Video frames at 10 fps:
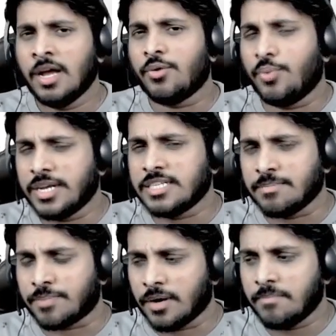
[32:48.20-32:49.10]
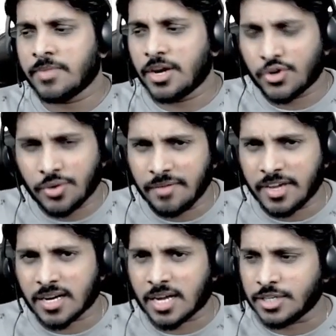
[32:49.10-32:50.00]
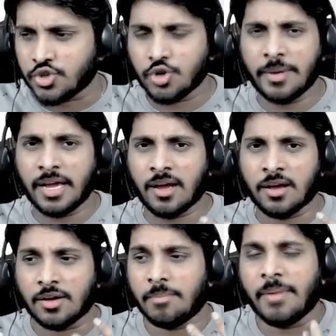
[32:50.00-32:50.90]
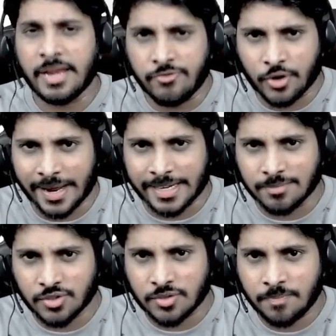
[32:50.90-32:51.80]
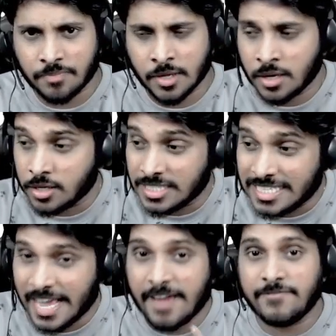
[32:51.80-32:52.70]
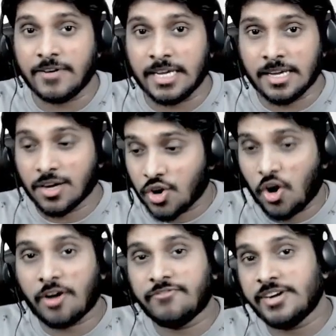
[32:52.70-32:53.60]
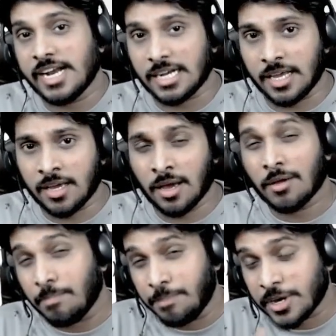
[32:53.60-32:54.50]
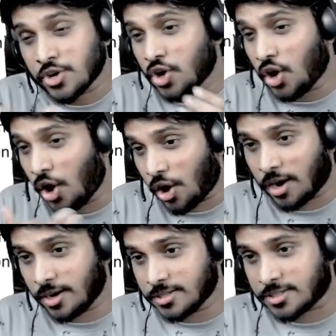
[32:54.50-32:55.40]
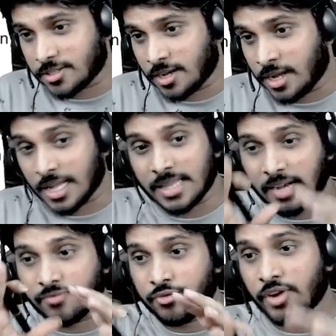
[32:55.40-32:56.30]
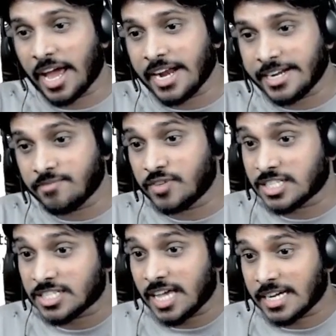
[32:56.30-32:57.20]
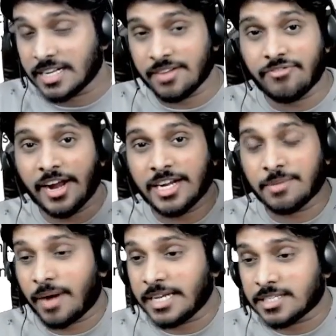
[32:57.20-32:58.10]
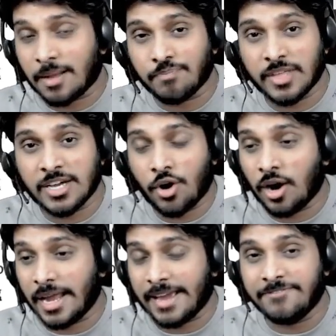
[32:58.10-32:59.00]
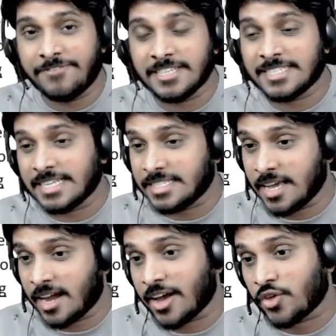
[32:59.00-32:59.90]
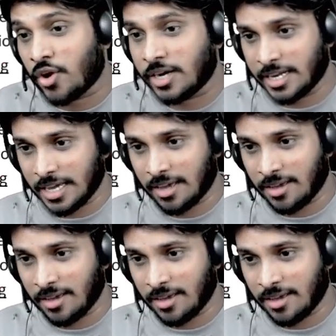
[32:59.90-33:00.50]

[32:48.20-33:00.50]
Very simple. Today we are consuming many food items safely, confidently, because that food item was certified by something called FSSAI authority.